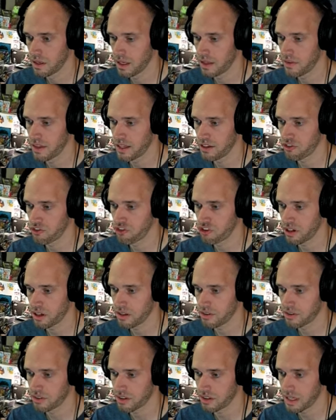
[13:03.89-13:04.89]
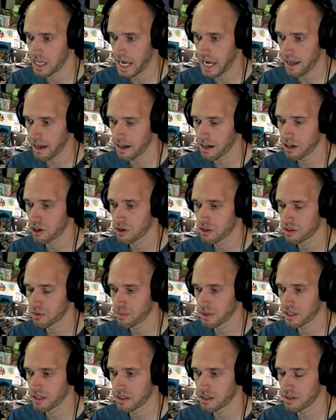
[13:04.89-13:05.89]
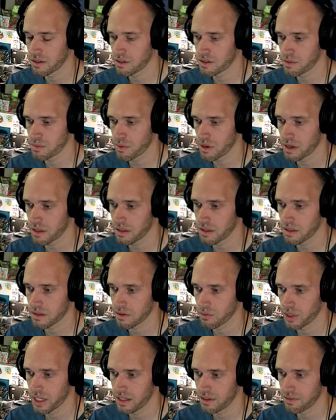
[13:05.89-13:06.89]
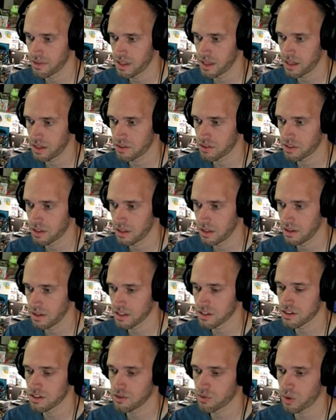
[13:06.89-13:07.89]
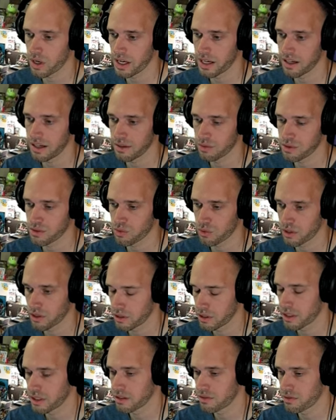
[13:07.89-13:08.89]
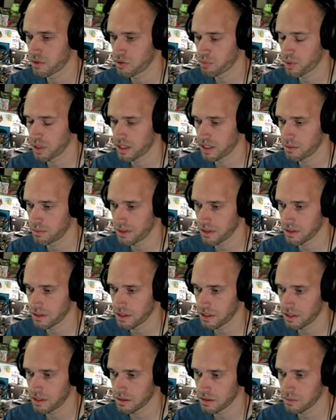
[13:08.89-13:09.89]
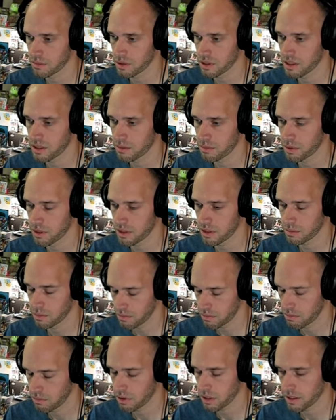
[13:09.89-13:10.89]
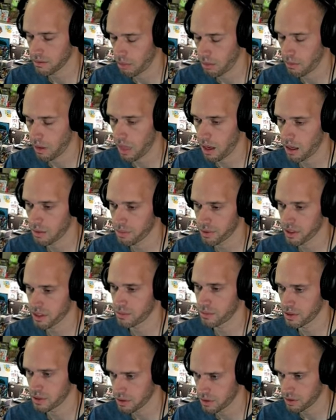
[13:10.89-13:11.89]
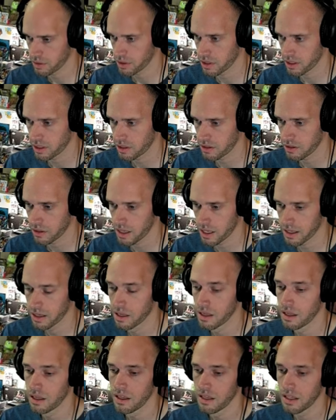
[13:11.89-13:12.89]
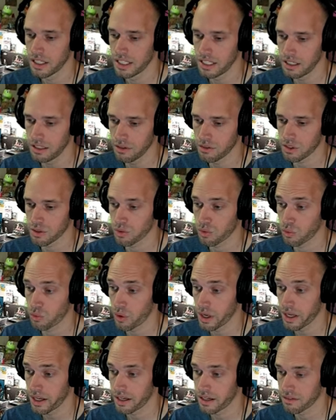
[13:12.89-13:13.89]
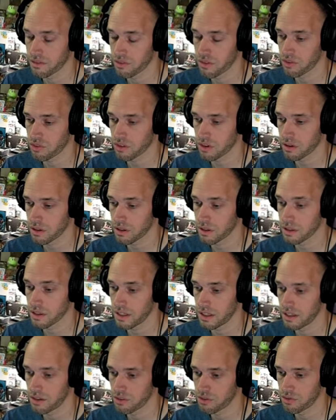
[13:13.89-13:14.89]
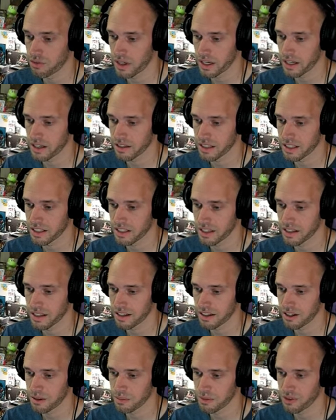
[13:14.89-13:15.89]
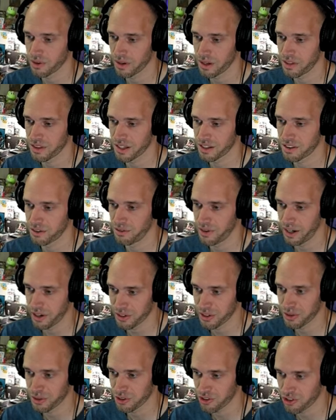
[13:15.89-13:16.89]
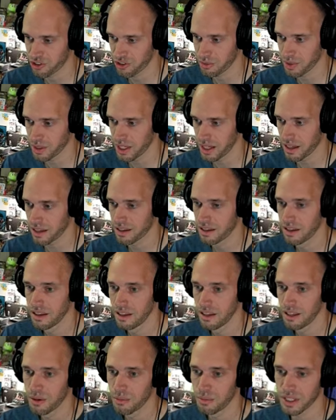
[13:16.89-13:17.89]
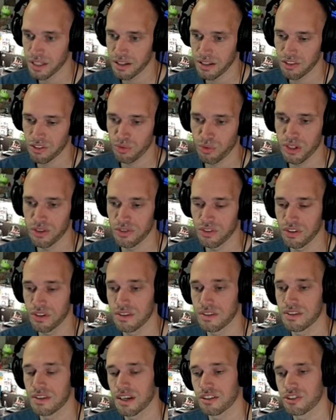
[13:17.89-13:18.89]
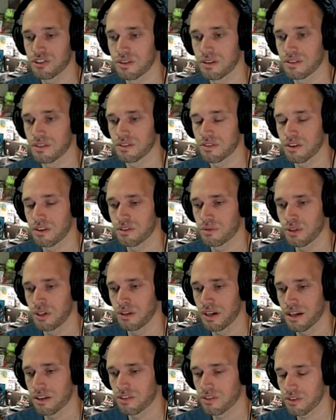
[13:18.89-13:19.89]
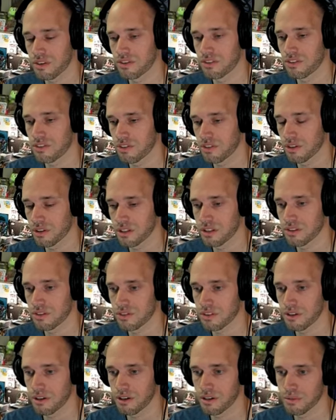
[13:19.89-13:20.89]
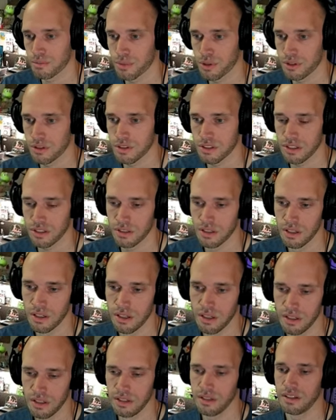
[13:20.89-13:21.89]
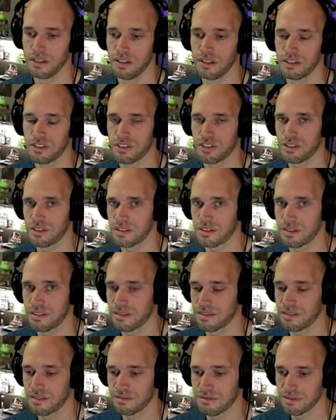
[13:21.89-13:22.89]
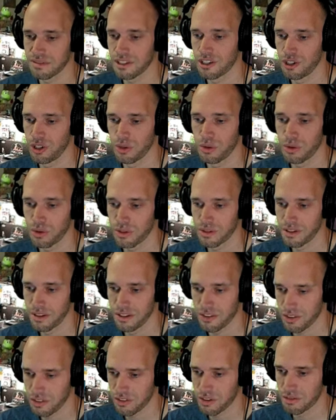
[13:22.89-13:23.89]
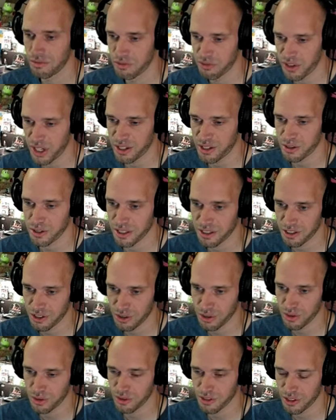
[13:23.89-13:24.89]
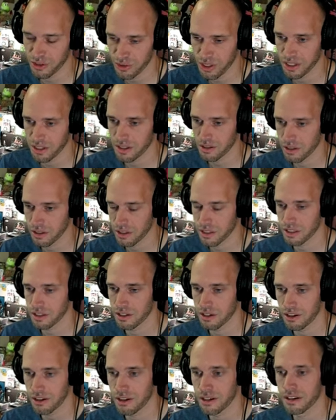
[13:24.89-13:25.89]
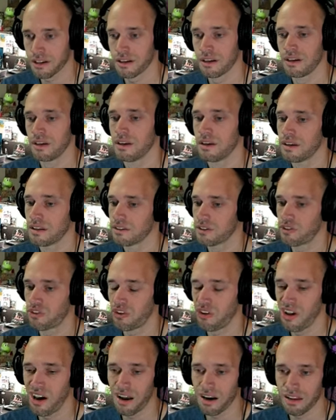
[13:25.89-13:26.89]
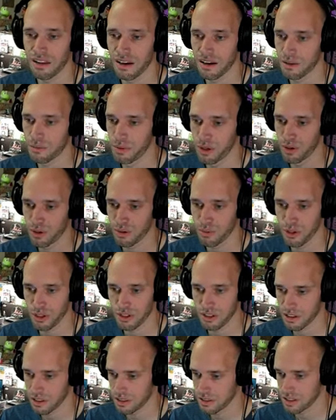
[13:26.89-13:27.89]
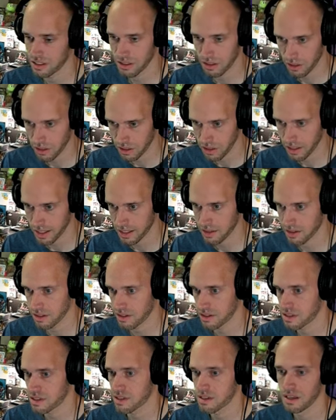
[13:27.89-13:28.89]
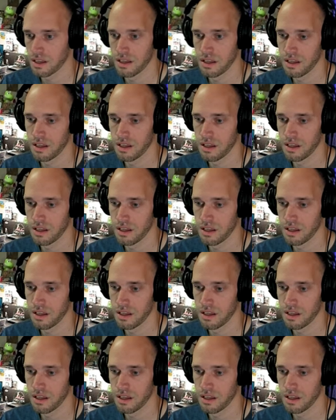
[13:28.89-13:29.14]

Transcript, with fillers: And then just now, at the beginning of this month, we have this. And this is why I was wondering if it's playability, play, play, play, blah, playability related or not. Either way, this card is finally getting up to, I think, the value it should be at. Because when you see the texture on this card, when you actually just look at this card in person, it is just cool. It's just a very cool, unique looking card. There's not a lot of Pokemon cards that look like this.